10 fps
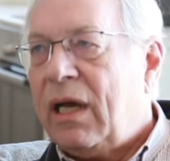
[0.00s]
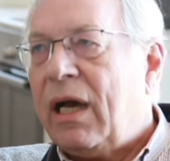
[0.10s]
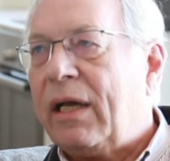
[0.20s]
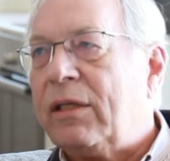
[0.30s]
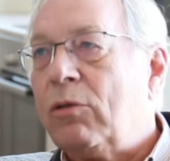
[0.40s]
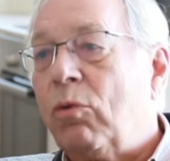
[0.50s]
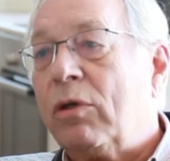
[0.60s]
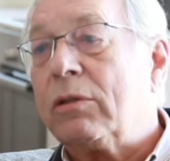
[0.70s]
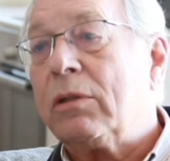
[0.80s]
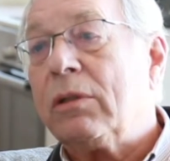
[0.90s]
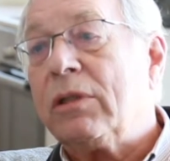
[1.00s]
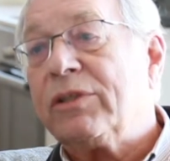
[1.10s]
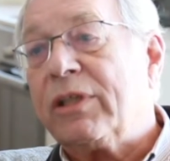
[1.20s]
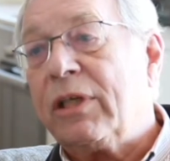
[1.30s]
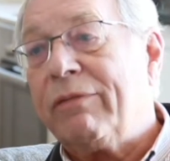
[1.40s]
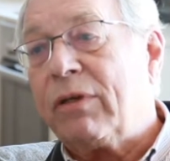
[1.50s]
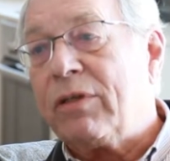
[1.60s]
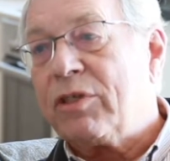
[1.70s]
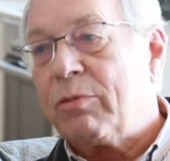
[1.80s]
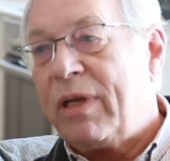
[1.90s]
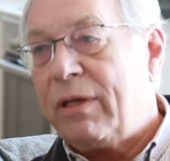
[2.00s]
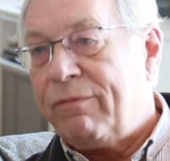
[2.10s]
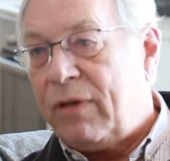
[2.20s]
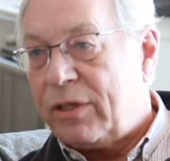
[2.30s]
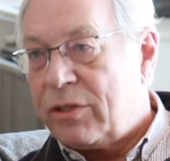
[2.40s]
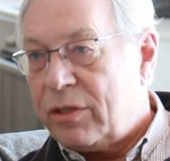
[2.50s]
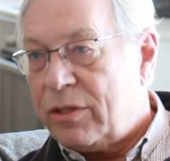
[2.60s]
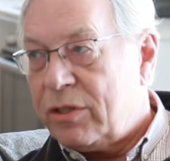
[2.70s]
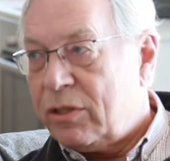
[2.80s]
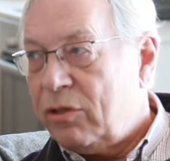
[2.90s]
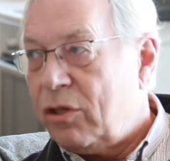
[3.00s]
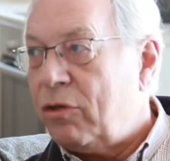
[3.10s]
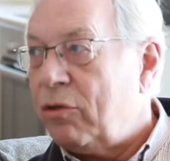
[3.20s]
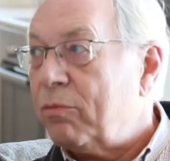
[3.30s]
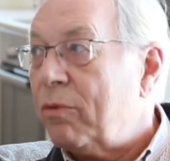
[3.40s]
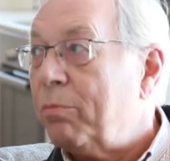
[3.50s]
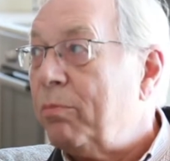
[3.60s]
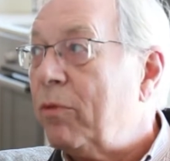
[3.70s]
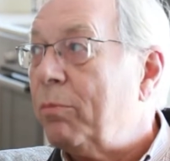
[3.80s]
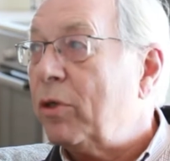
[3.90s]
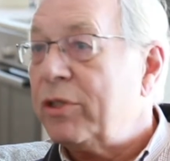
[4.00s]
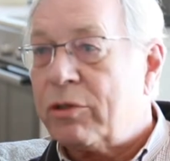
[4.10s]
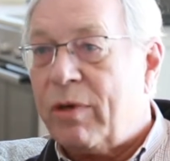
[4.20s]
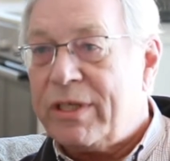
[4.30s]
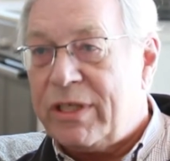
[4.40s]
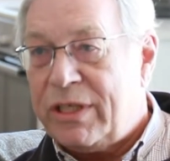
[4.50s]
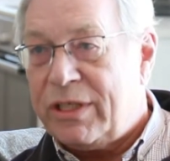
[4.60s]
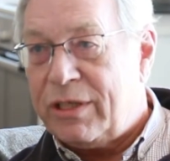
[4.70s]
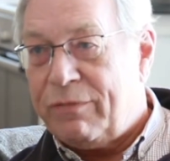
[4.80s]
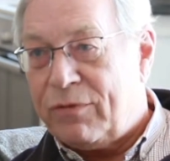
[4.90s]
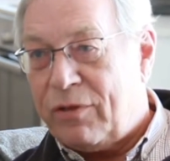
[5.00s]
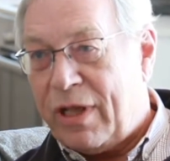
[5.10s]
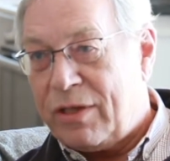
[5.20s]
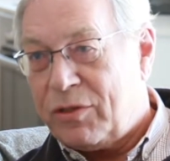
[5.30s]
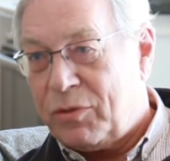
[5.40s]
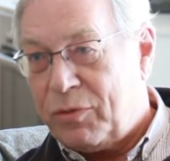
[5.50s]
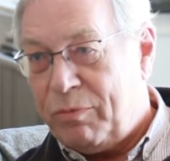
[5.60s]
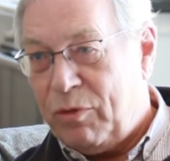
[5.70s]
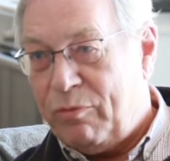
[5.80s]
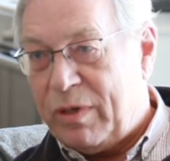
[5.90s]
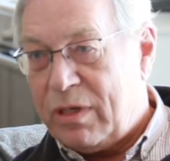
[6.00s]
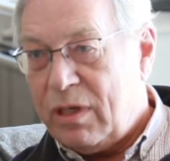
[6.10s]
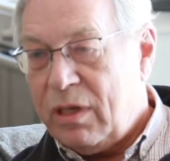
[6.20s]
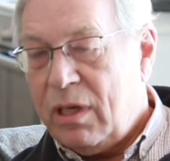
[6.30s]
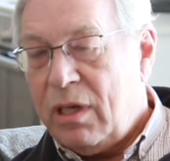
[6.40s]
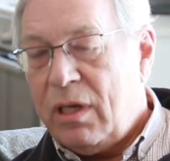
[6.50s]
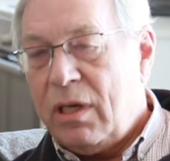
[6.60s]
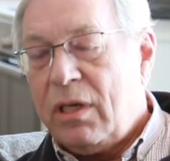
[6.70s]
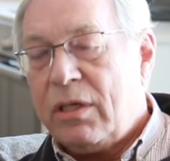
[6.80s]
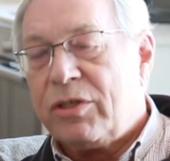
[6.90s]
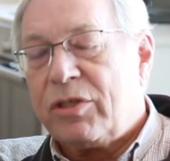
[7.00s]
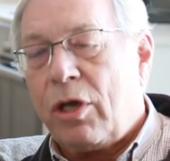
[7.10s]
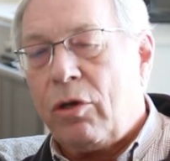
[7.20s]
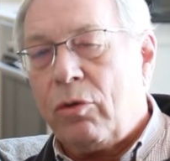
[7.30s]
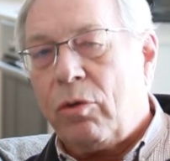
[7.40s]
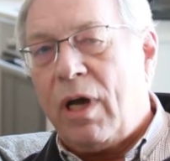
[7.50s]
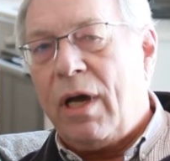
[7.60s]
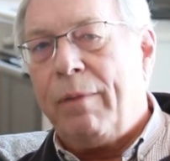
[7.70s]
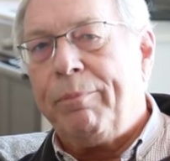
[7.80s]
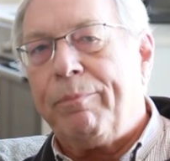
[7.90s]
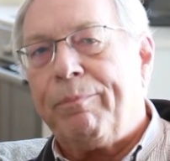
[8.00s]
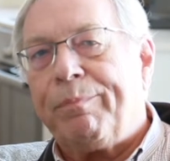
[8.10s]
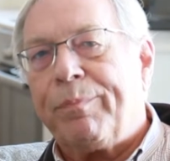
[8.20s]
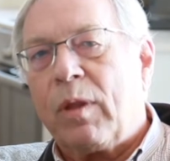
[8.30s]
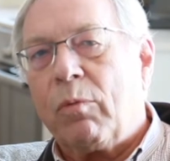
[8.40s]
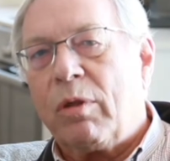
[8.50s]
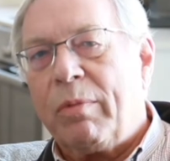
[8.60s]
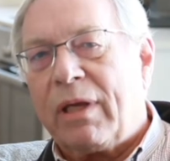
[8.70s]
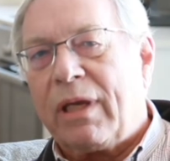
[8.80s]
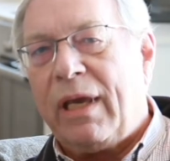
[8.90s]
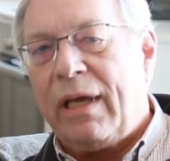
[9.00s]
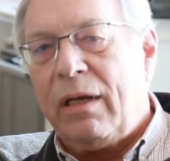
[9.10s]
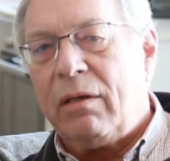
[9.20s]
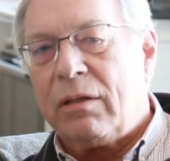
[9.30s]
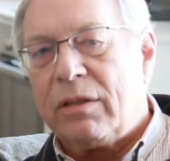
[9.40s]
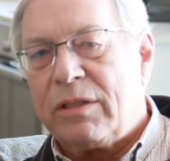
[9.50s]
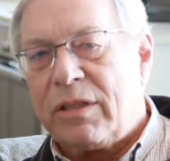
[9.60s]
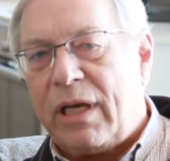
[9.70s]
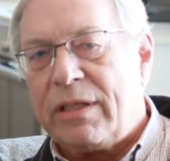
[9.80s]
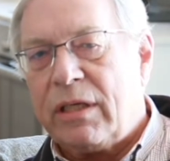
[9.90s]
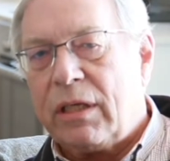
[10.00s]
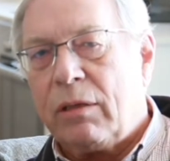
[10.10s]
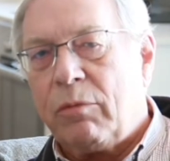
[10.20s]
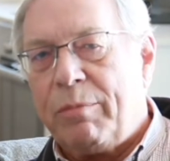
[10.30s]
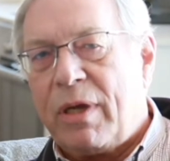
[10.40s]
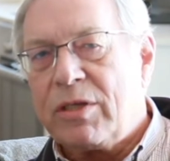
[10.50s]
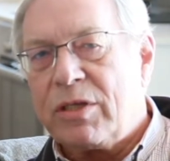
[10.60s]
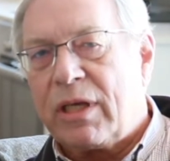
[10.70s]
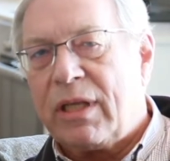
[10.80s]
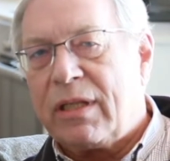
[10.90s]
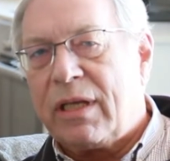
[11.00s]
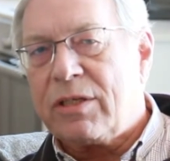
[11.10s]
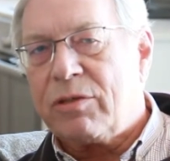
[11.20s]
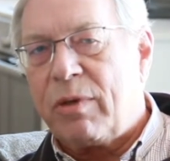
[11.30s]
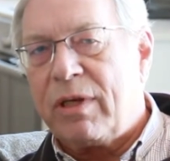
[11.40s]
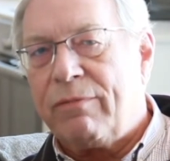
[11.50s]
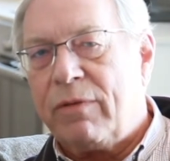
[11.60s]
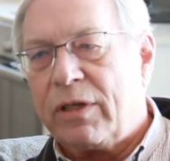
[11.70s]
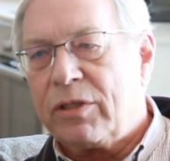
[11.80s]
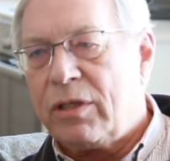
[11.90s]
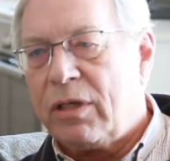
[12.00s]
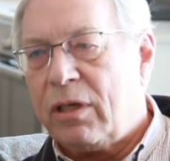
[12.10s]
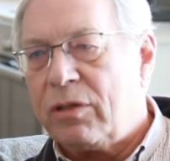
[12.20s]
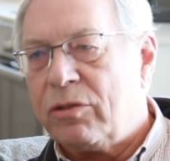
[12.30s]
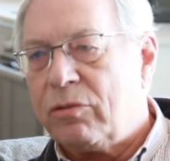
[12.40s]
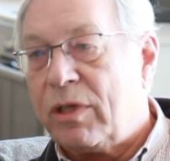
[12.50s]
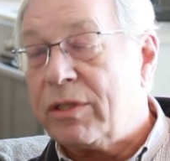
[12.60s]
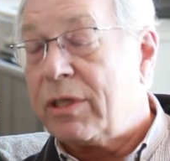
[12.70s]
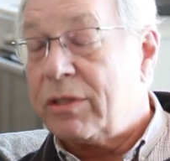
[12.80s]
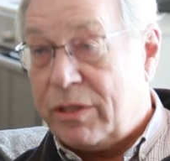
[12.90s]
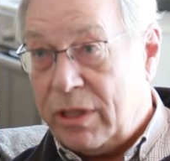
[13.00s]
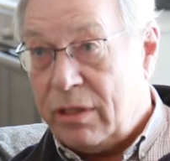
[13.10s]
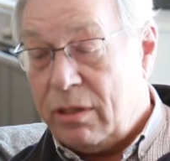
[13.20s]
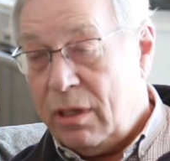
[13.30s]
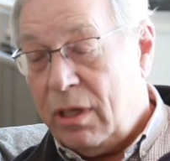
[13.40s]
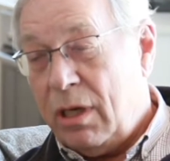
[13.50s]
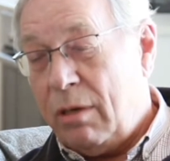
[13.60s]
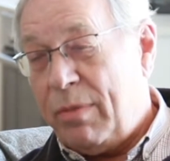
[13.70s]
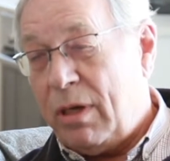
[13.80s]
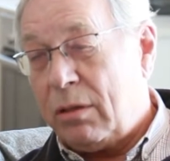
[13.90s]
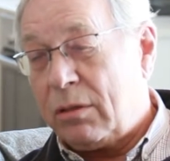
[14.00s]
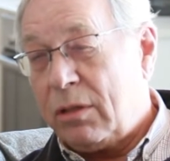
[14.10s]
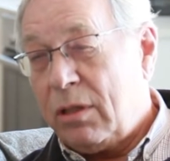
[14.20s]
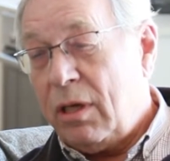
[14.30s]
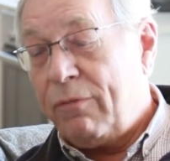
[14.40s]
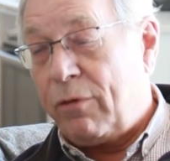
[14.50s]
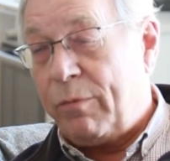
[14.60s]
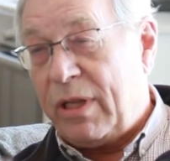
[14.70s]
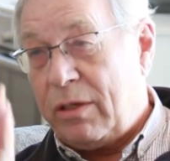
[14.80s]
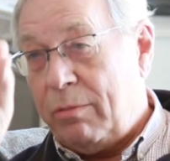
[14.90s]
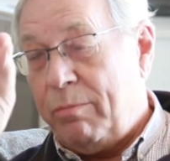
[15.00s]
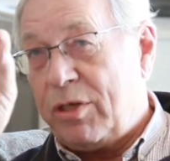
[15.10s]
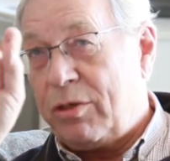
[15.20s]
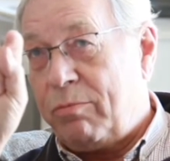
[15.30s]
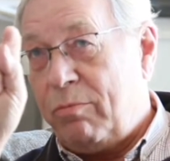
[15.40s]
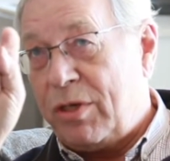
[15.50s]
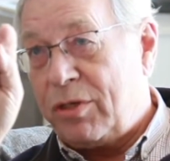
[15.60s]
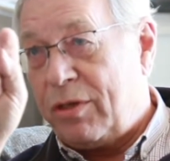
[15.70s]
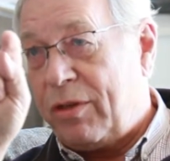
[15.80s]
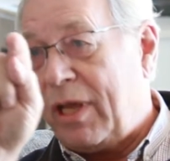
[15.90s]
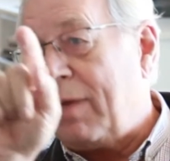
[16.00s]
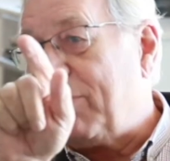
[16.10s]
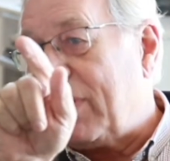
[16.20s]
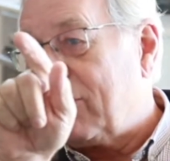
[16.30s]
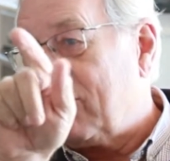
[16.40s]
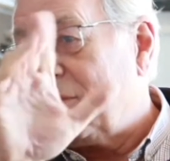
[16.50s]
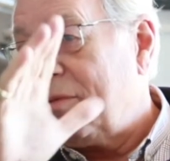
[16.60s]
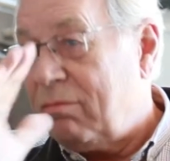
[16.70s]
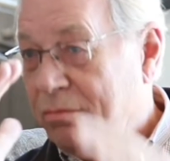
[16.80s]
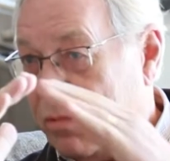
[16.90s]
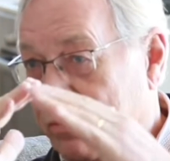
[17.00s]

I didn't want significant sway deflections. You know, the body is quite sensitive to that sort of movement. So with a bit of care and sizing, we managed to get that sway deflection down to, as I said, about from the measured the apex of